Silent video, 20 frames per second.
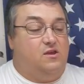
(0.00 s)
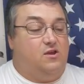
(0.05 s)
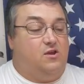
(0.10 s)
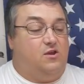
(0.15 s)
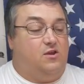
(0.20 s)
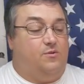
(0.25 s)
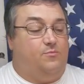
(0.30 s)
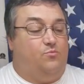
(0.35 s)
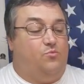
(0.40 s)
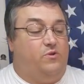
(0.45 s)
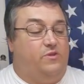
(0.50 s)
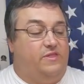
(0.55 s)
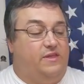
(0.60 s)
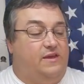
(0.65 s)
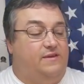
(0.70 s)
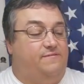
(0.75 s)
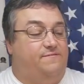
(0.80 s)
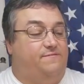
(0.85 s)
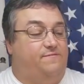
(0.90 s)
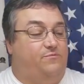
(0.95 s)
When
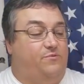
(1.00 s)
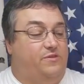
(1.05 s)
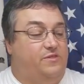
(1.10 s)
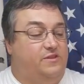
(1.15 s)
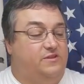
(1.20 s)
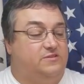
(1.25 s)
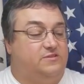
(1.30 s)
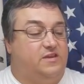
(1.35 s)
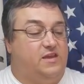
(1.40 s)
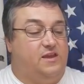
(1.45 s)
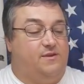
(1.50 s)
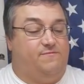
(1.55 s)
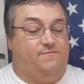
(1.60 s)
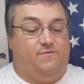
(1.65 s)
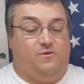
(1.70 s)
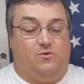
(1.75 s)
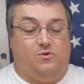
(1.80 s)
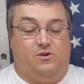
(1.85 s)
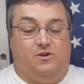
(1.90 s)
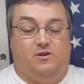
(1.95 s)
this came
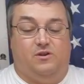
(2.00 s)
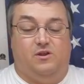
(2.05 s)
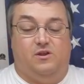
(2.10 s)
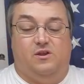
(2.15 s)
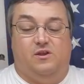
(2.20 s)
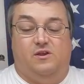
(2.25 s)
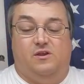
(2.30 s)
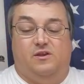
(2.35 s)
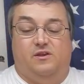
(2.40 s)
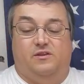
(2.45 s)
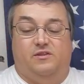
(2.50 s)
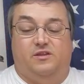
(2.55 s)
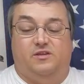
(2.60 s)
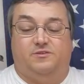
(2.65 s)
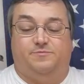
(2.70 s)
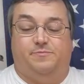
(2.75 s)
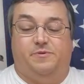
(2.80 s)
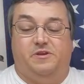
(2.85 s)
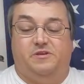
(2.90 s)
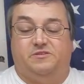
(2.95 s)
forward, this
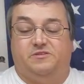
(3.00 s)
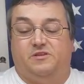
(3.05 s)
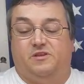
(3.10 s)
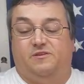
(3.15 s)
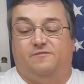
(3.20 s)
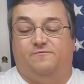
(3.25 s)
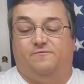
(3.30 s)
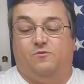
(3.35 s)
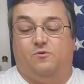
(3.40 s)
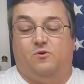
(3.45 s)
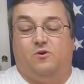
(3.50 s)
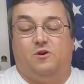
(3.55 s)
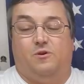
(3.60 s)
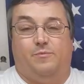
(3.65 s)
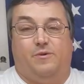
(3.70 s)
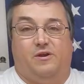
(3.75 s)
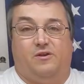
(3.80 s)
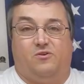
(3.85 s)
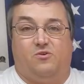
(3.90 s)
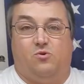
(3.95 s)
piece slid forward
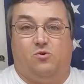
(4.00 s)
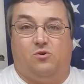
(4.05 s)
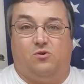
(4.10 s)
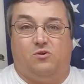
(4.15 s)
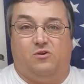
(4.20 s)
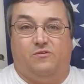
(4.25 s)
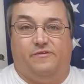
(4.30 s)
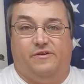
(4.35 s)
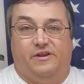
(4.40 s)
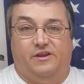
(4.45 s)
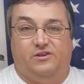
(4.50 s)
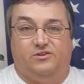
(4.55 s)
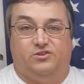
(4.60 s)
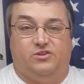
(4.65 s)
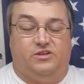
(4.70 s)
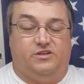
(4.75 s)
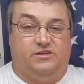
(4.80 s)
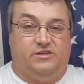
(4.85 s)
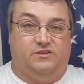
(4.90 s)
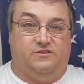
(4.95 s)
about 1/4 of an inch.
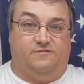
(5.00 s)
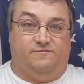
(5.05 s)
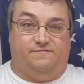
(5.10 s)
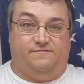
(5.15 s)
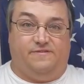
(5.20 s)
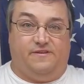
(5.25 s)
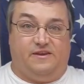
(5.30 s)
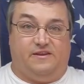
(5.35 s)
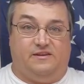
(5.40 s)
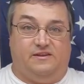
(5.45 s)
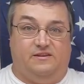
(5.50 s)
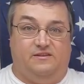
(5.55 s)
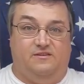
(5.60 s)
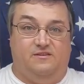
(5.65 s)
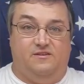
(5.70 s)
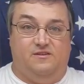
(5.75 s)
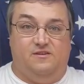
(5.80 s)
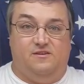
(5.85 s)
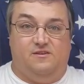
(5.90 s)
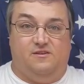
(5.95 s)
It didn't affect
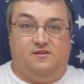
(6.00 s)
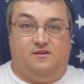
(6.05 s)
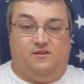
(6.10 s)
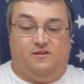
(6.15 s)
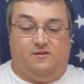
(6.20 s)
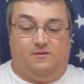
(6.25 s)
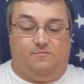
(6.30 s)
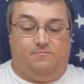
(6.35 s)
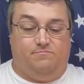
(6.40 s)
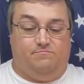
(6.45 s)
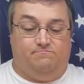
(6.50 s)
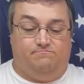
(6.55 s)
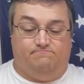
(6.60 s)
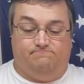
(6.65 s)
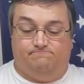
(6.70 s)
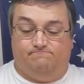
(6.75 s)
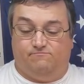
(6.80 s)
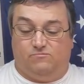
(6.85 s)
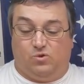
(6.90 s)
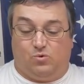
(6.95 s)
the
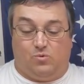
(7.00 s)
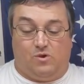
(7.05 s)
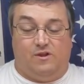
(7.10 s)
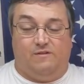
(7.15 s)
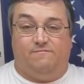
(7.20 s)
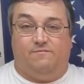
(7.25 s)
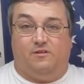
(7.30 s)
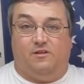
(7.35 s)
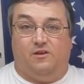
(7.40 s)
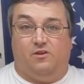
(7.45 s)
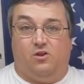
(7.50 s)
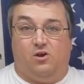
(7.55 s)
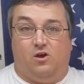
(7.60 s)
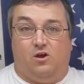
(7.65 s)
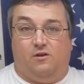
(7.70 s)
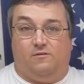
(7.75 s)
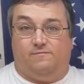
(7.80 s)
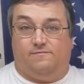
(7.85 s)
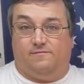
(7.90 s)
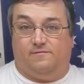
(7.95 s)
rifle at
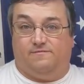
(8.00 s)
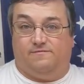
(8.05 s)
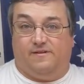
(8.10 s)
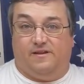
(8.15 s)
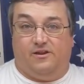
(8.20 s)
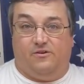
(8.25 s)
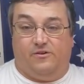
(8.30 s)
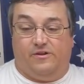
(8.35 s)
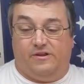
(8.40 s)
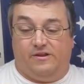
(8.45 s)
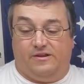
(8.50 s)
all for firing